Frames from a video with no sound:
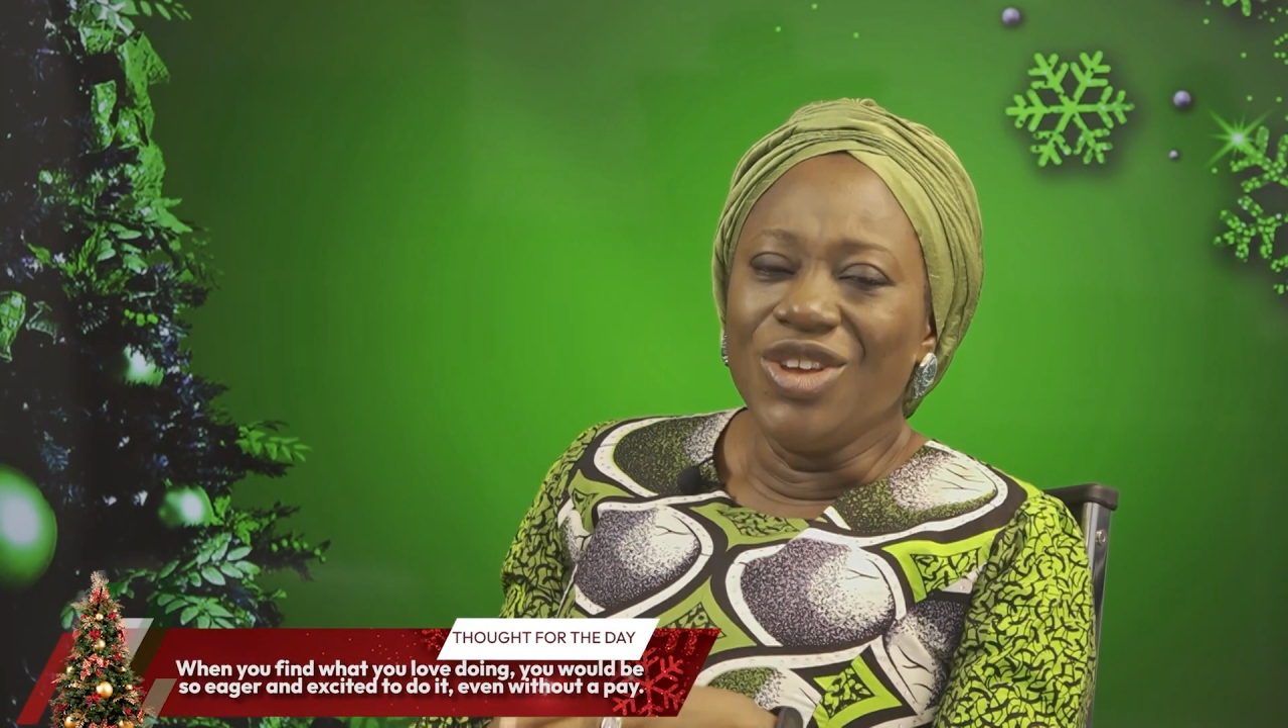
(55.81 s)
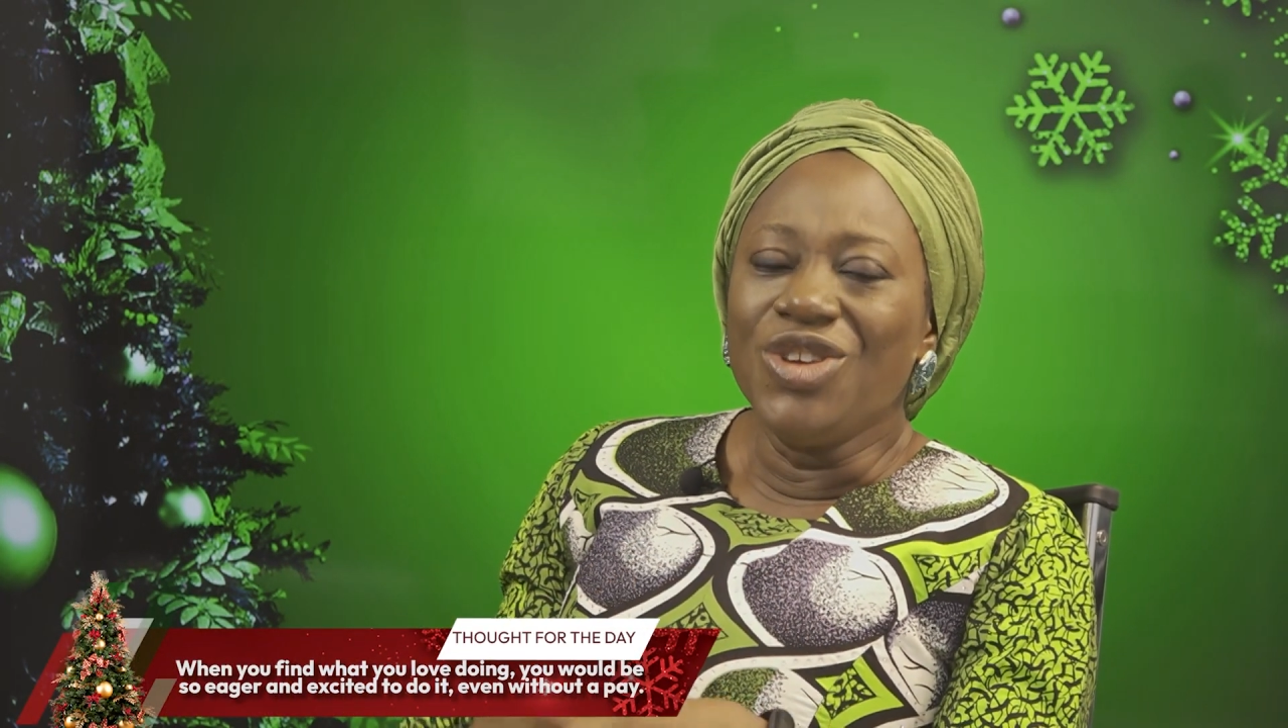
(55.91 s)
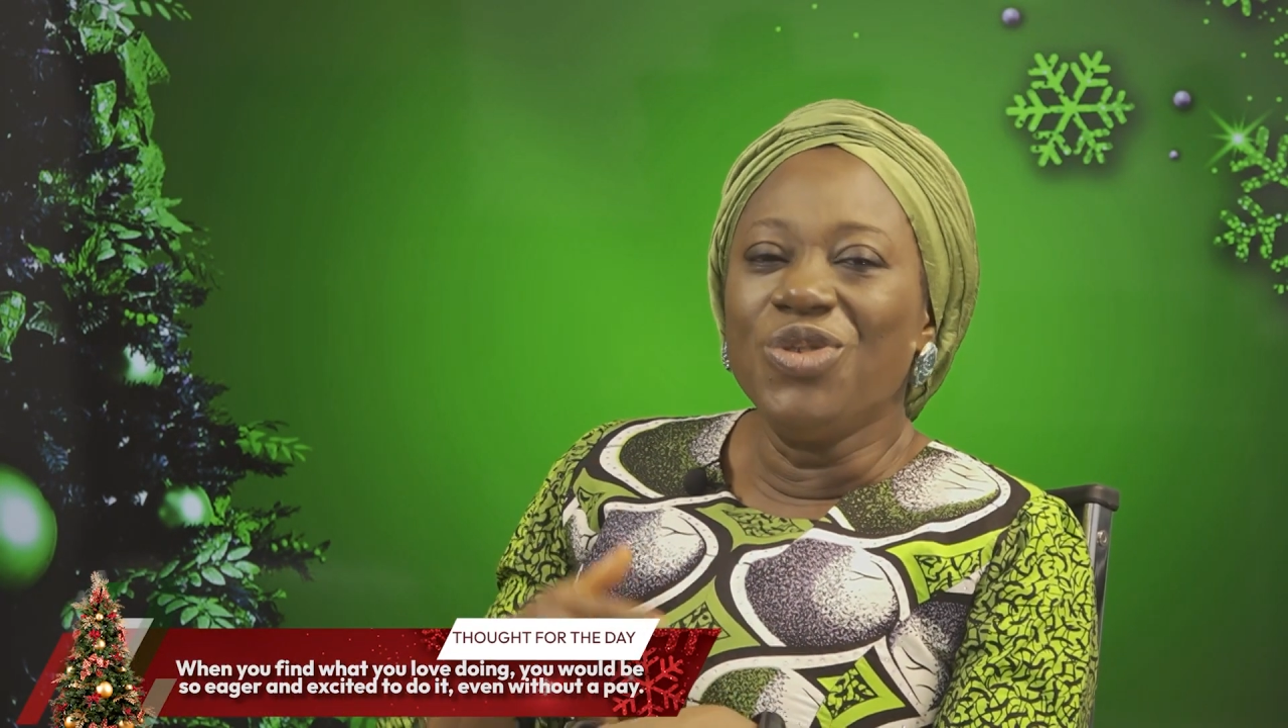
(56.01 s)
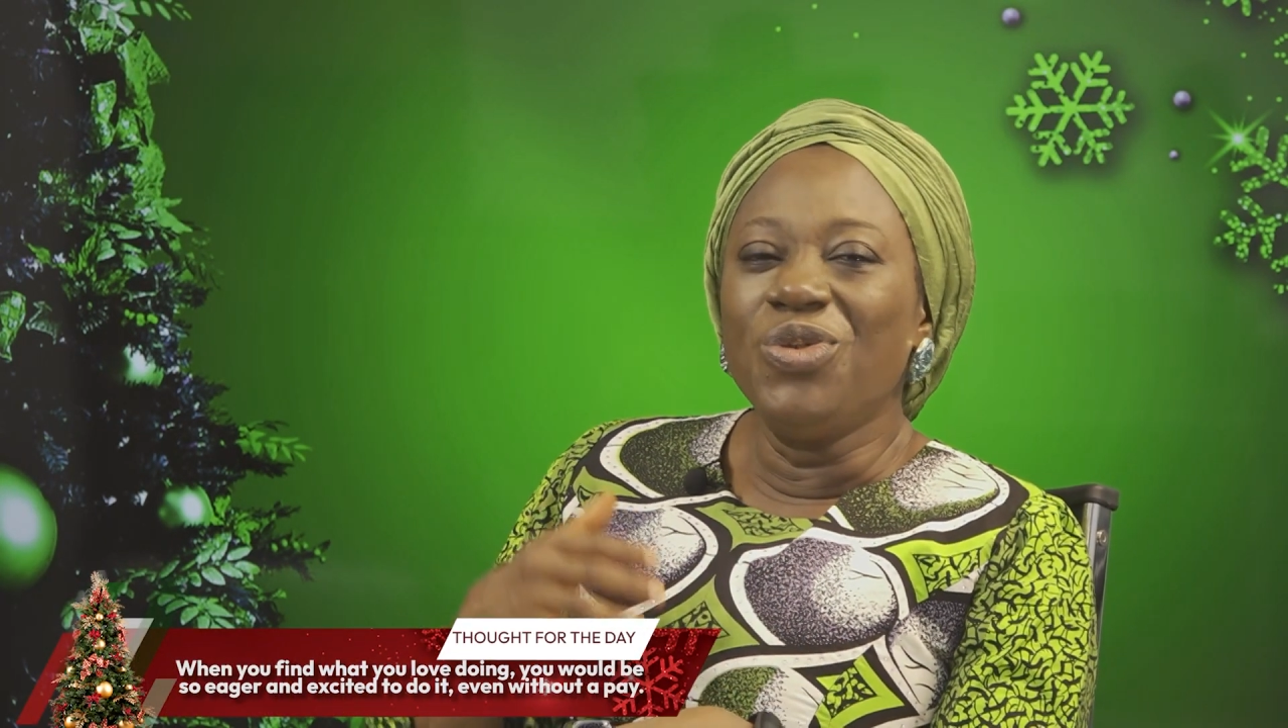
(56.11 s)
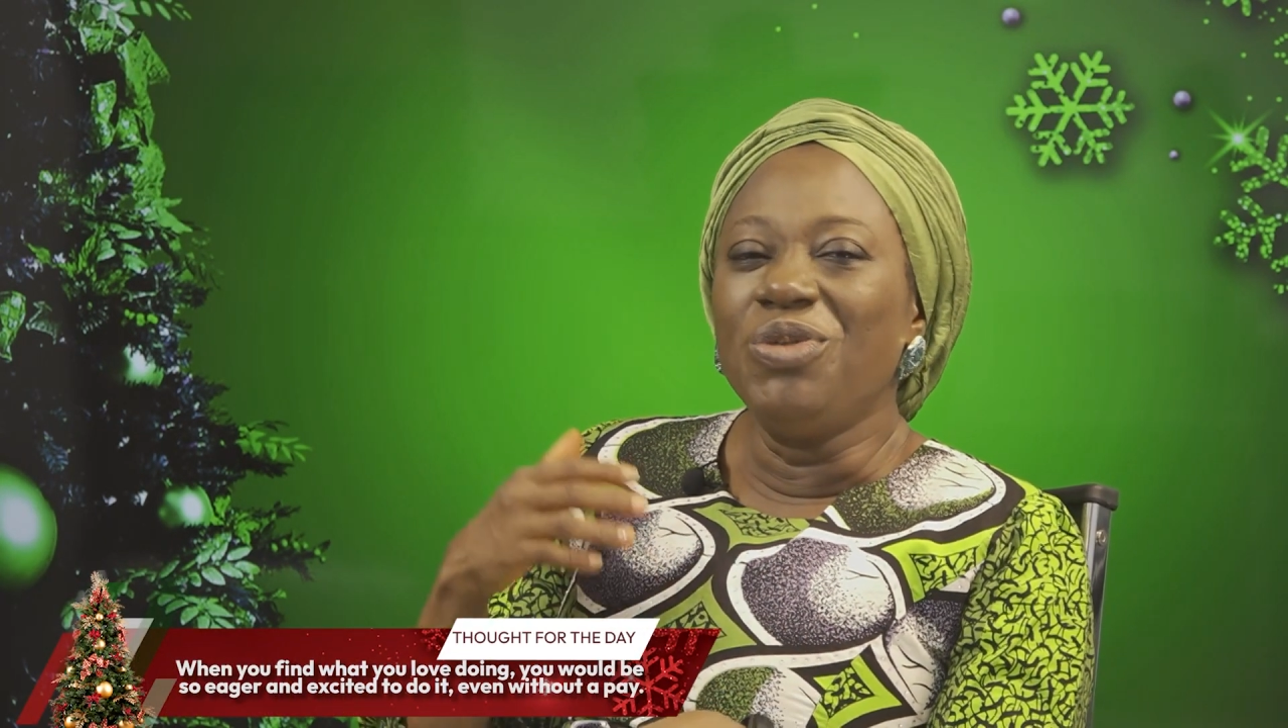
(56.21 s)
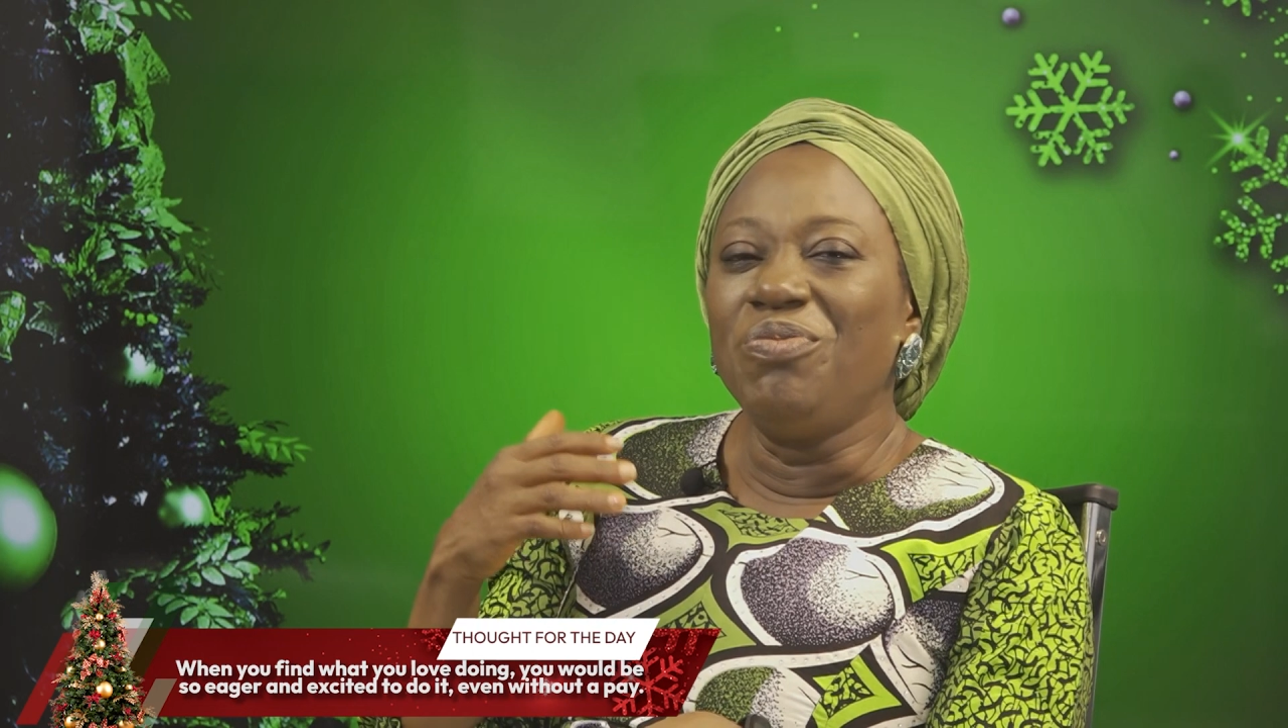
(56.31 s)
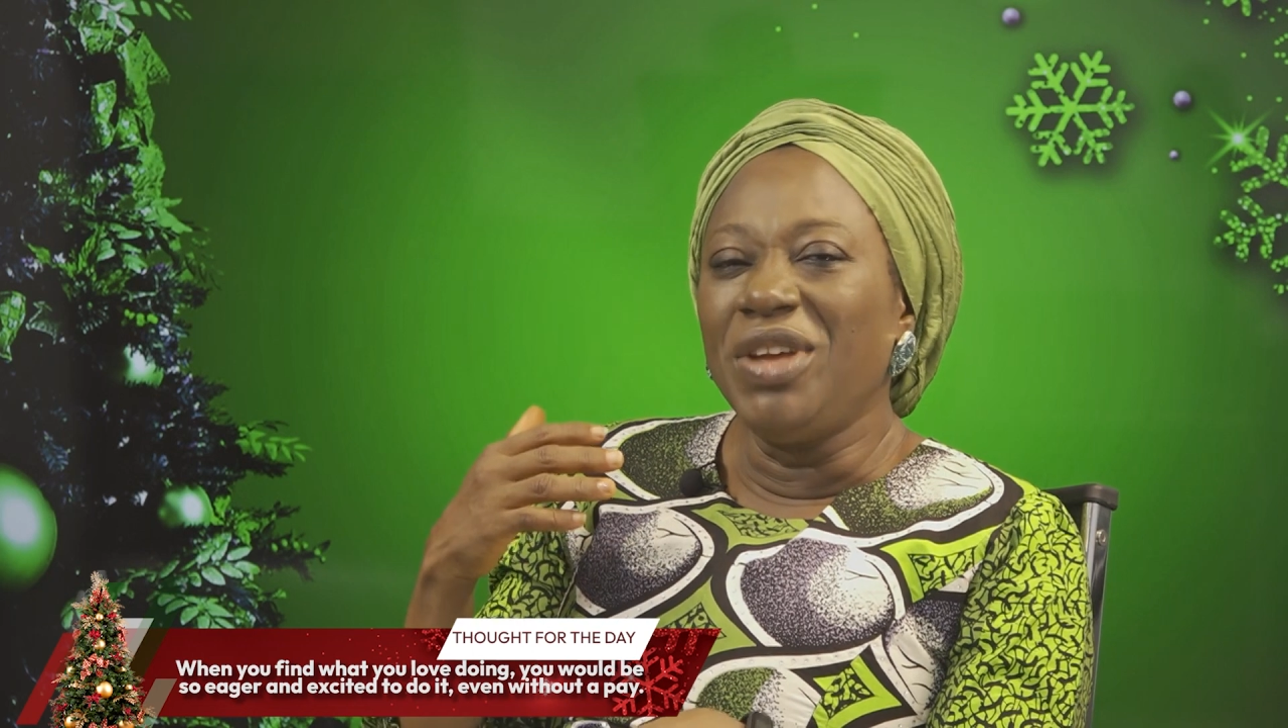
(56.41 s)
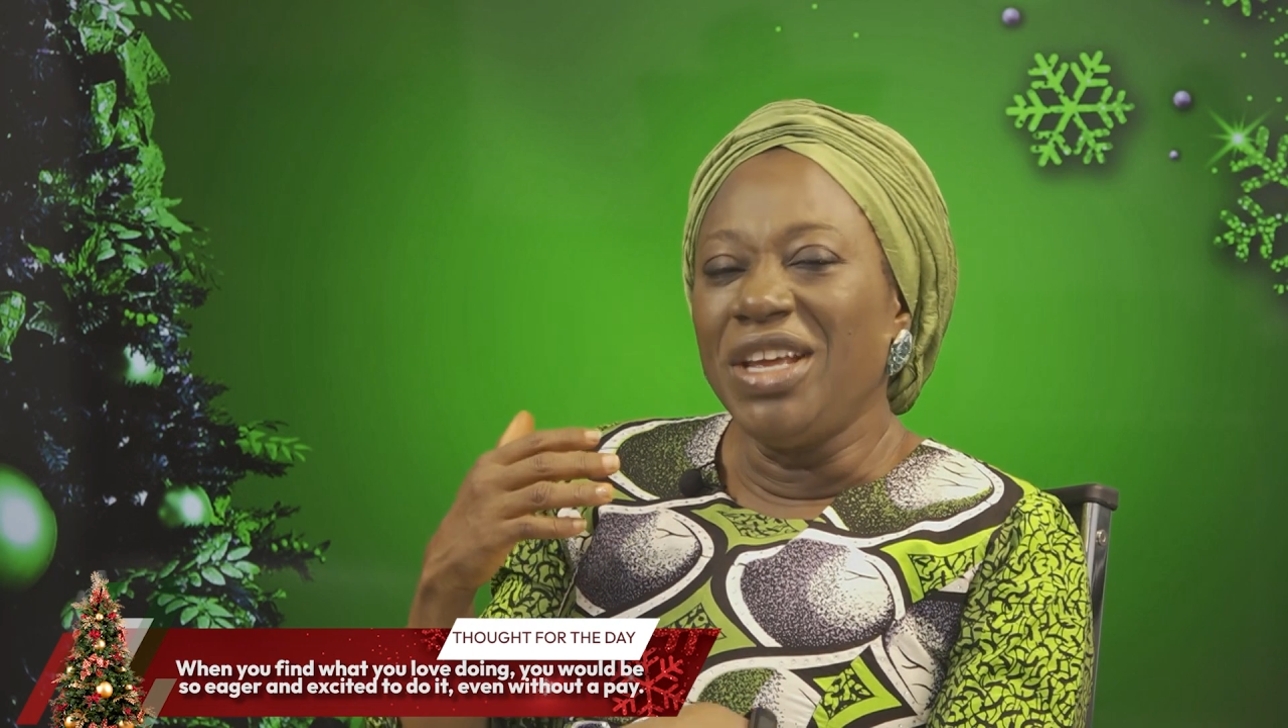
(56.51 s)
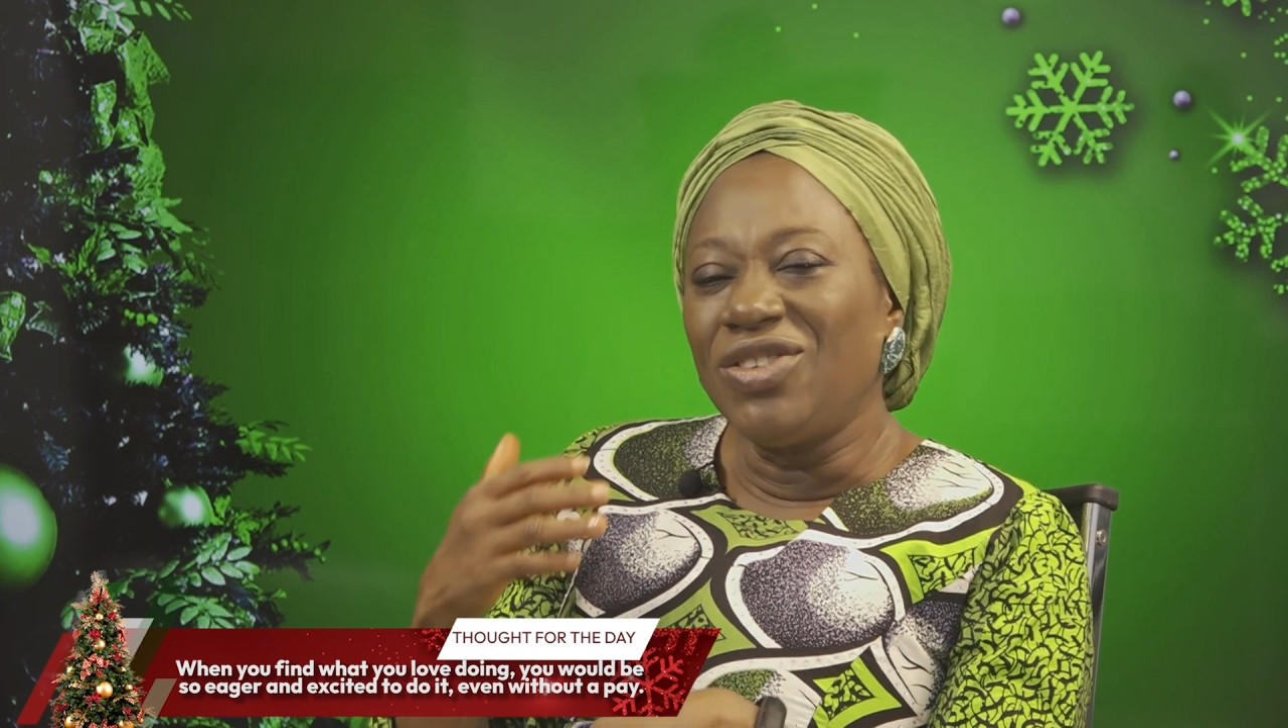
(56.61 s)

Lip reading: you would be